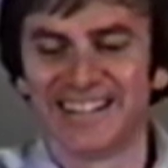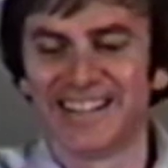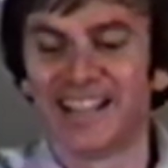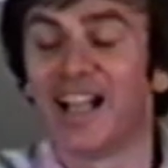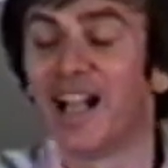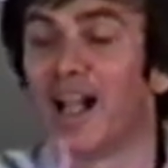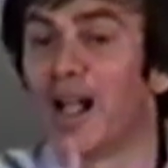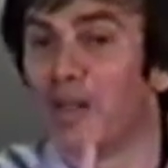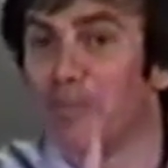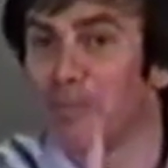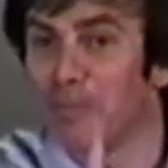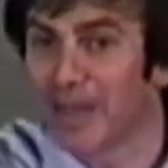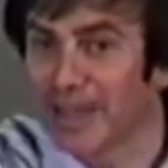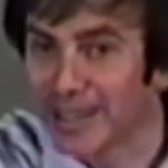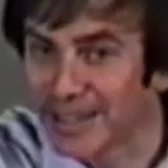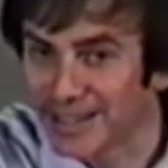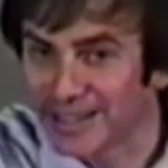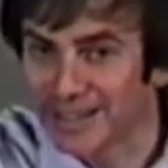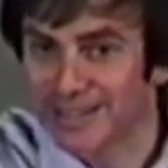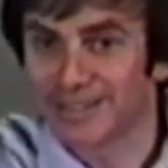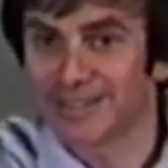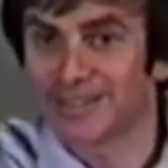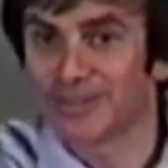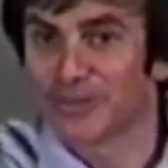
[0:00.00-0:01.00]
I made
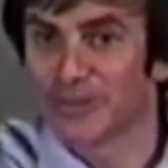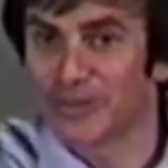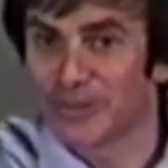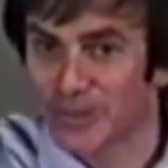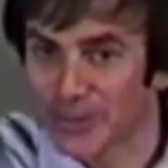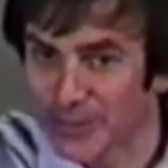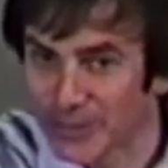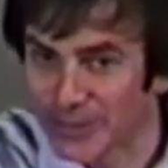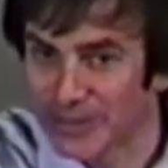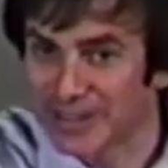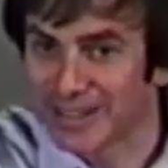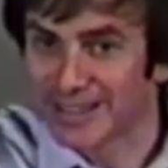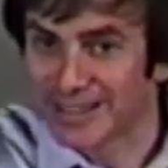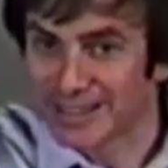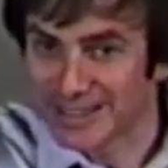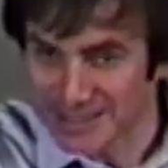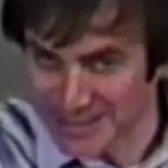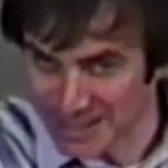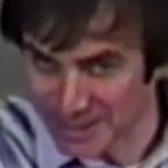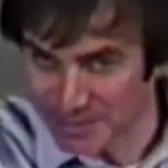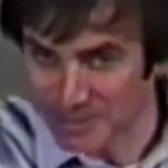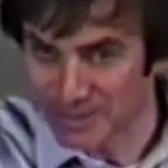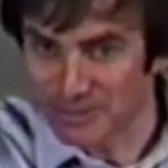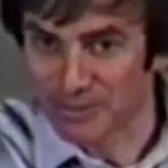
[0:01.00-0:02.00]
it through to the
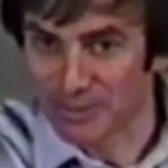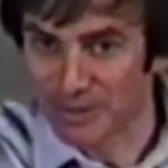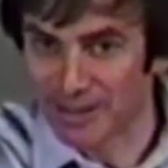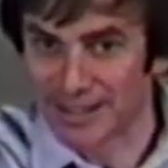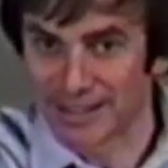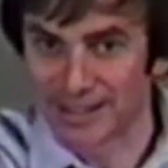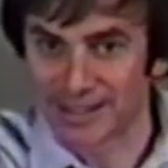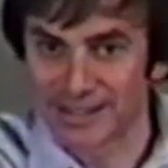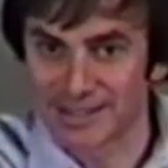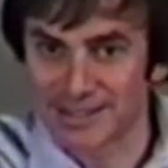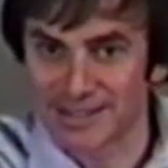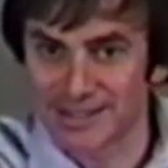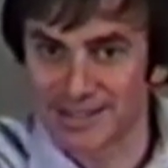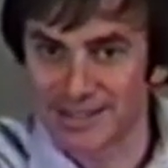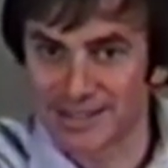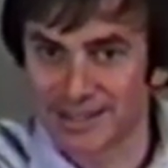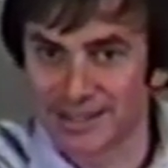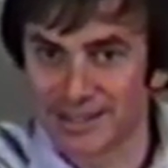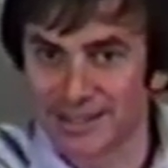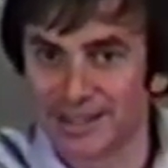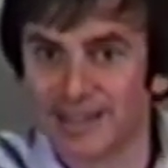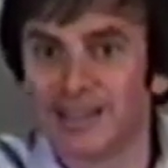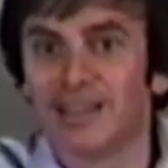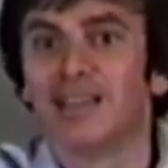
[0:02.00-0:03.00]
semifinals.
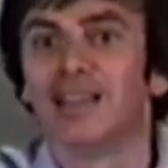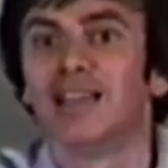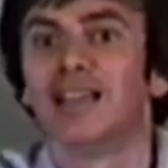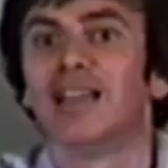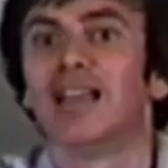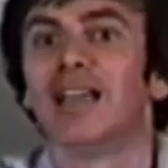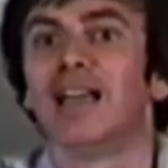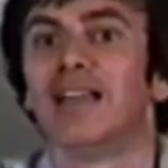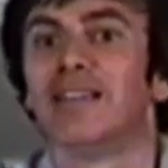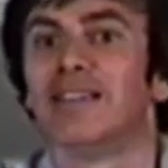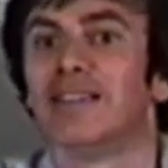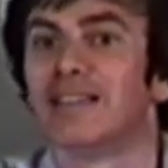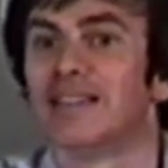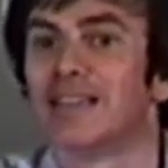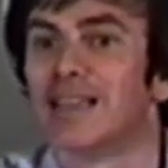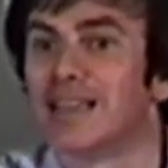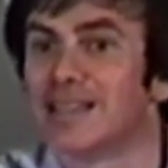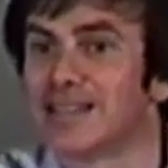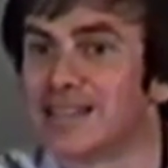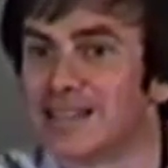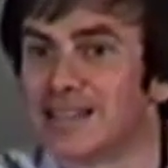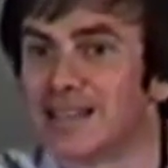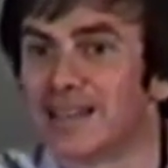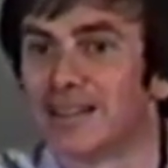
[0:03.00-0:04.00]
And then they
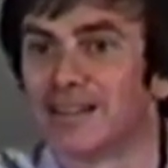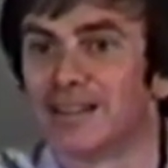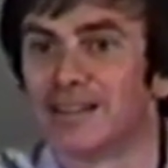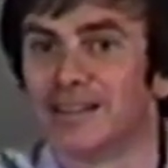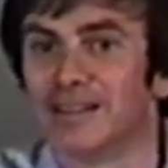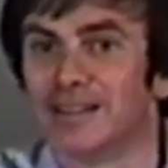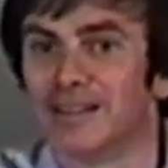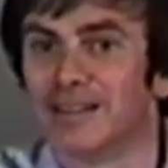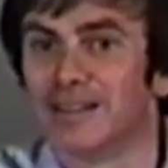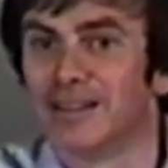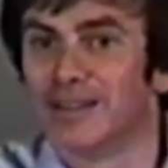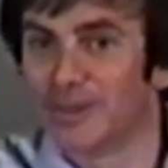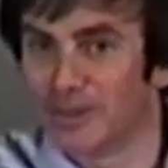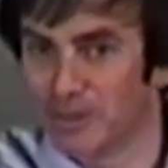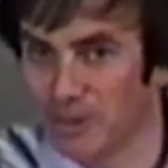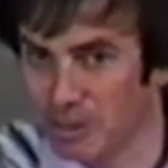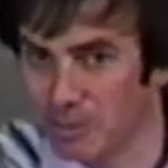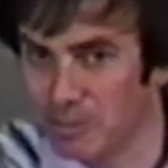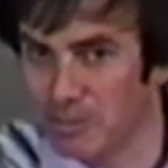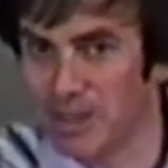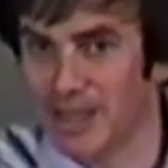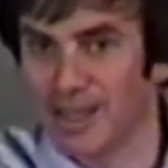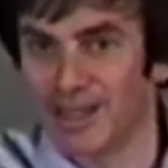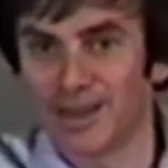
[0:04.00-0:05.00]
said, you
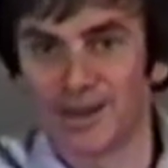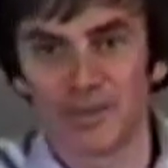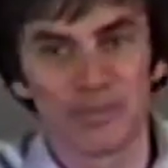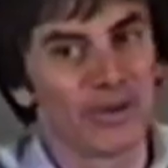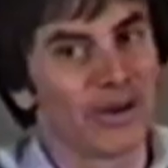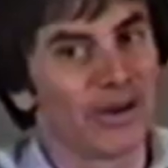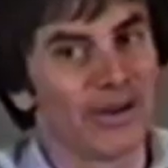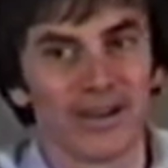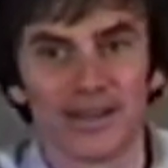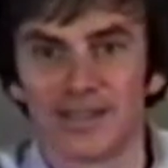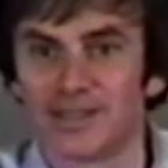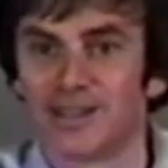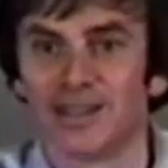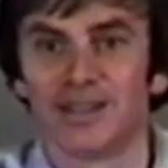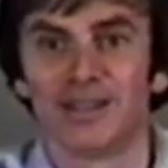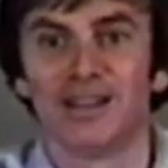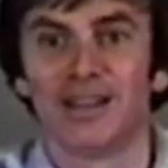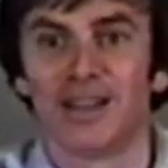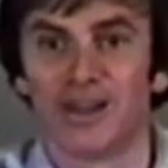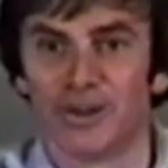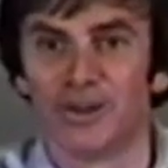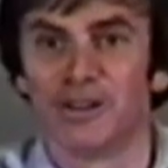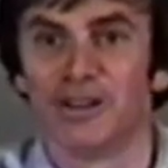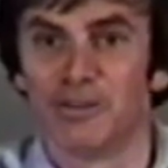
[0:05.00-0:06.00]
be here tomorrow. I said,
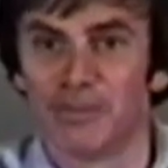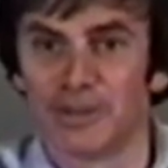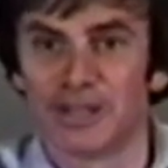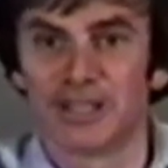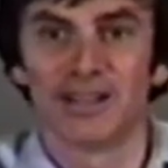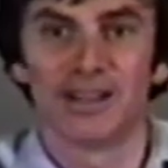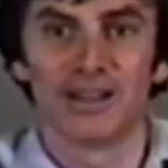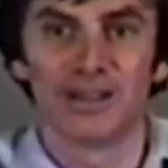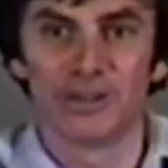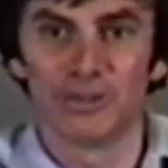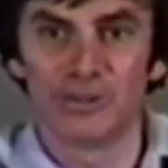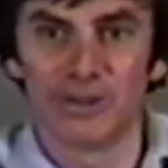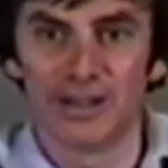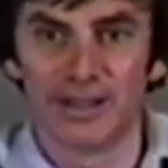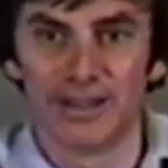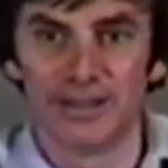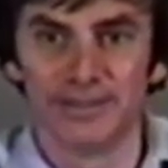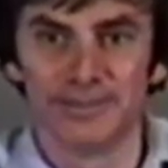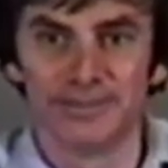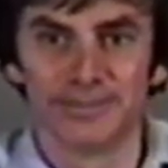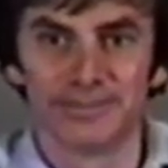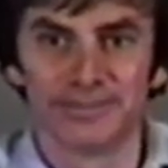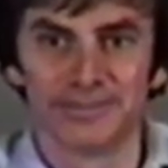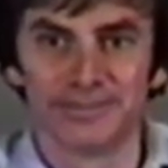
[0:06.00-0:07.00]
no, and let me tell you why.
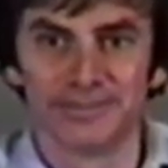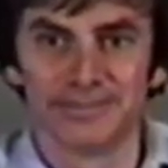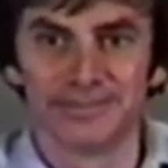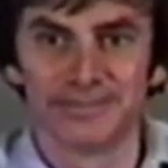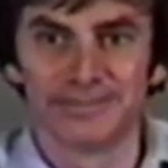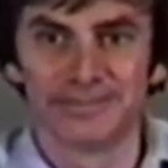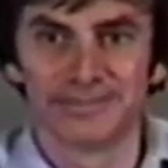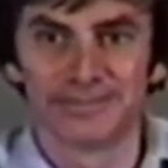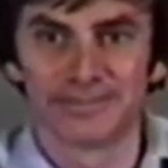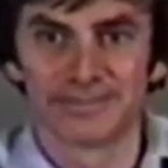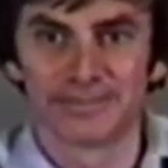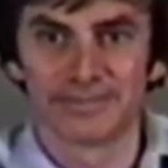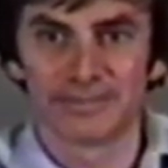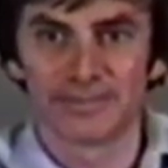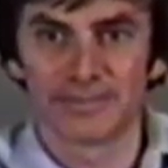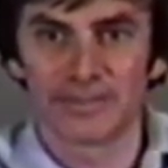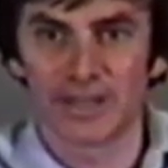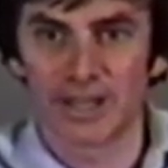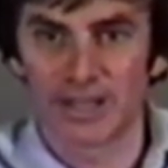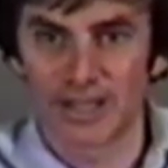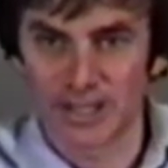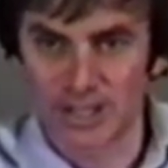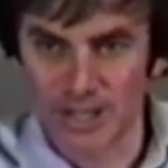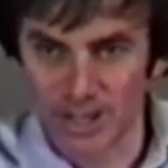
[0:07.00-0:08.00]
And
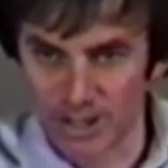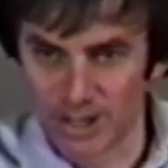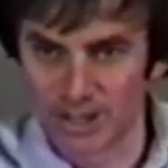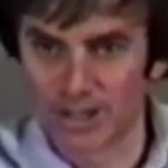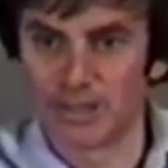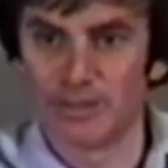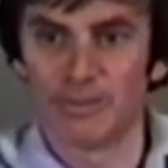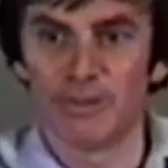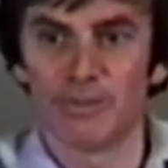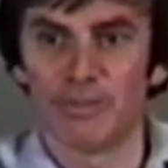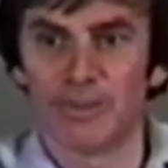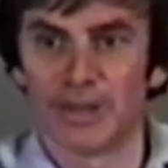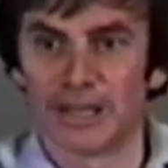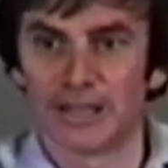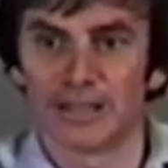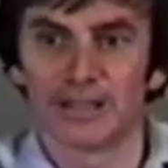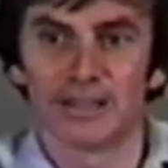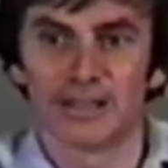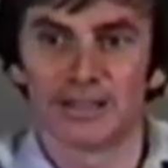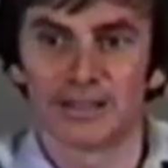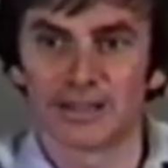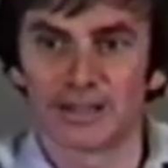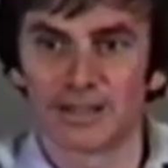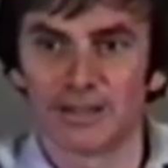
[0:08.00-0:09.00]
I told them about
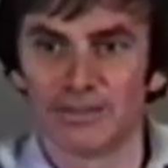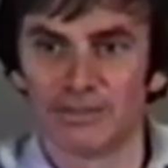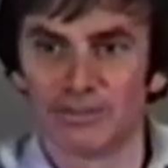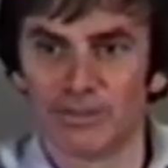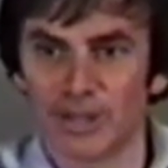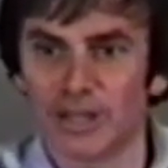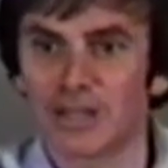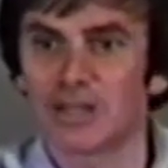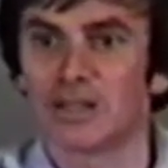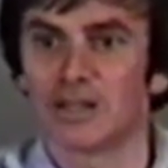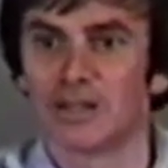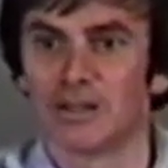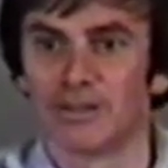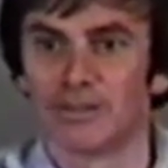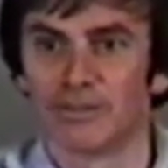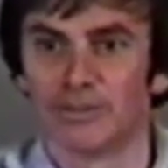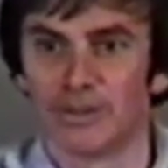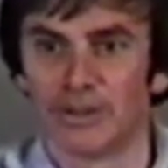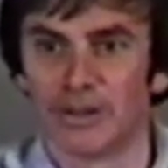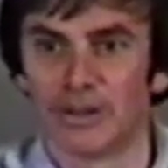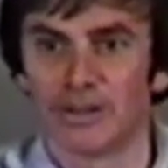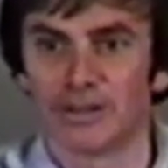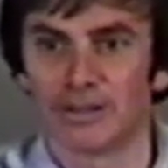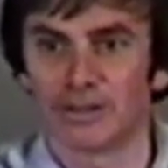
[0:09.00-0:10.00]
this conviction of
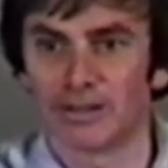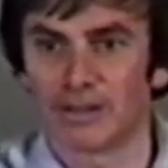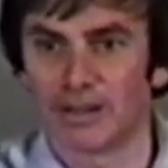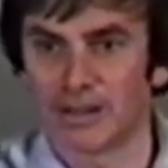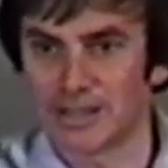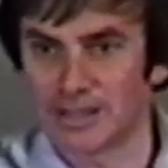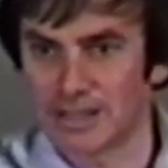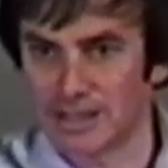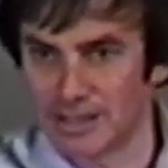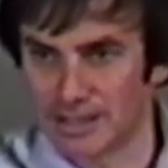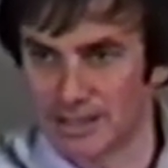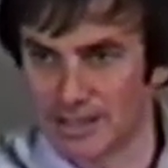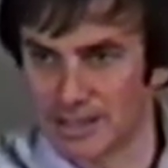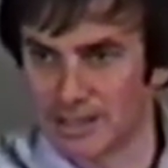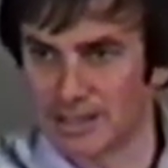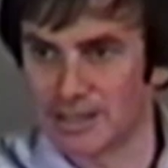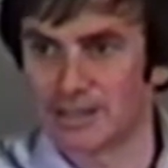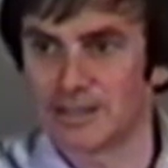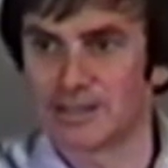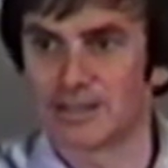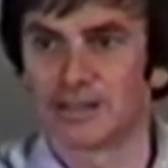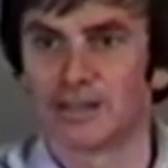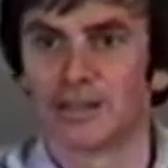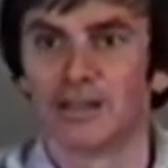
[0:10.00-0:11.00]
not. I said, this
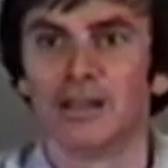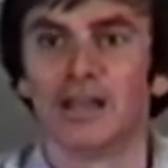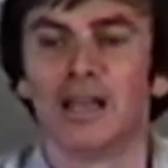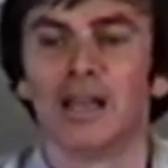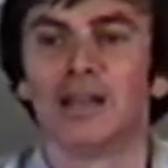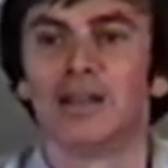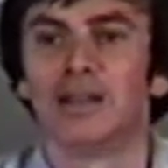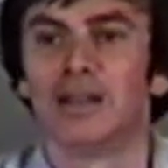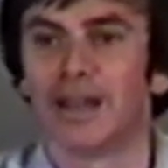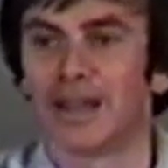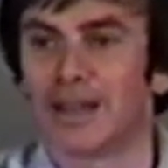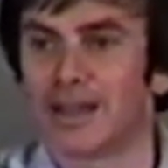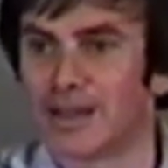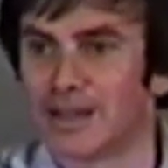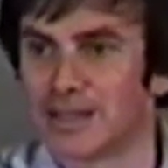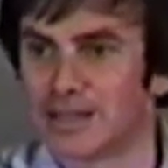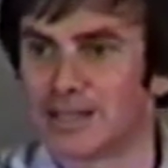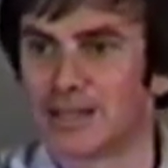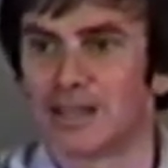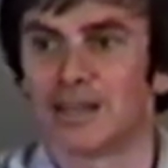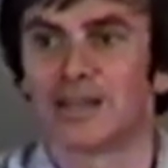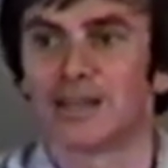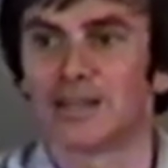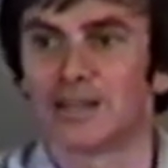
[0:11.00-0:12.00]
is a day I
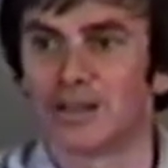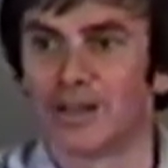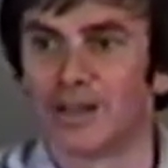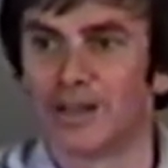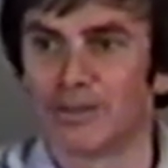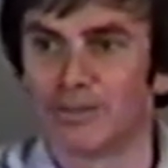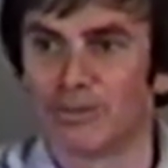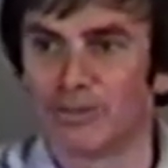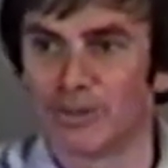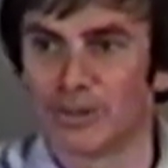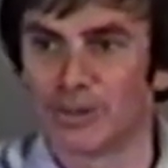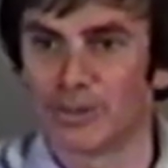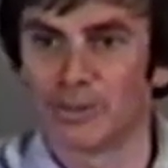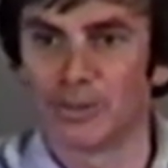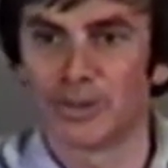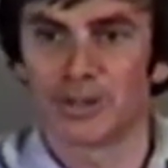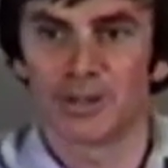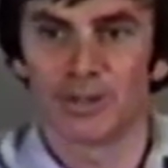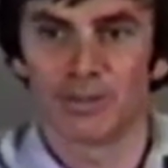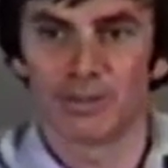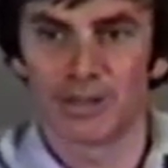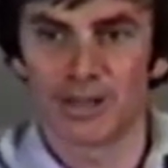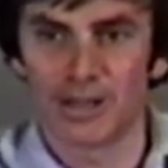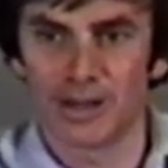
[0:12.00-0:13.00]
set aside for the
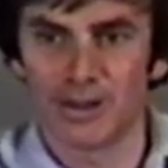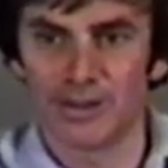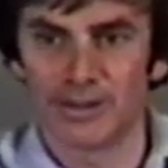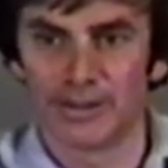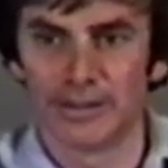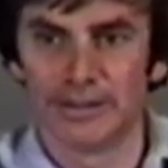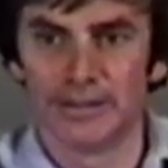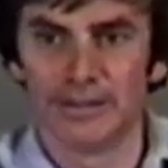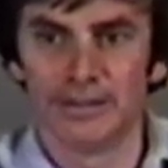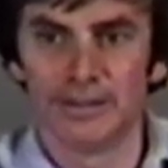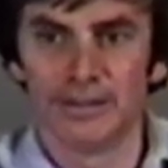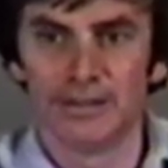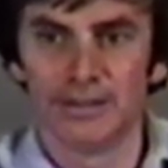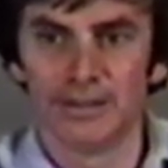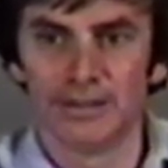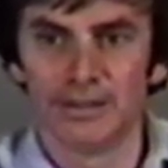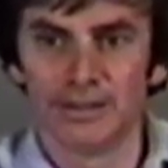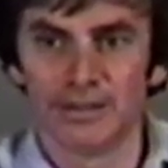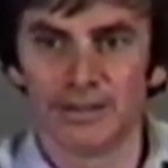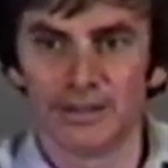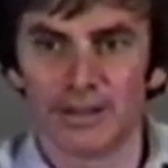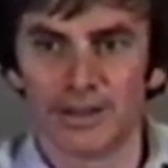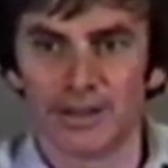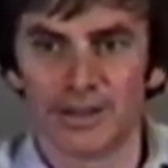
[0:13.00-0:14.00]
worship of the Lord.
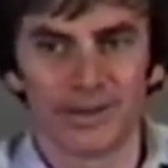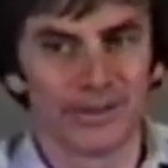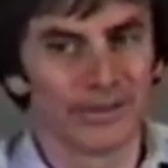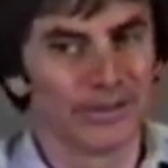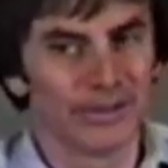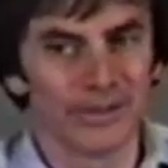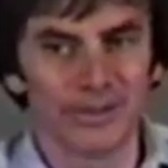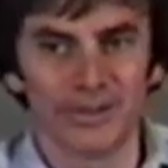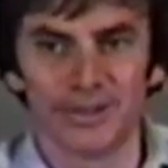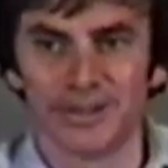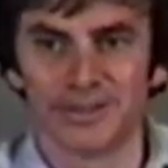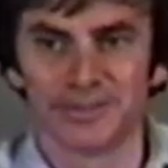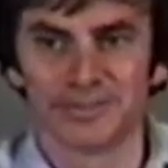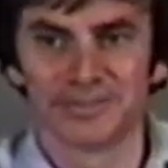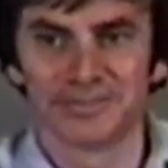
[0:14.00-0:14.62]
I don't do it.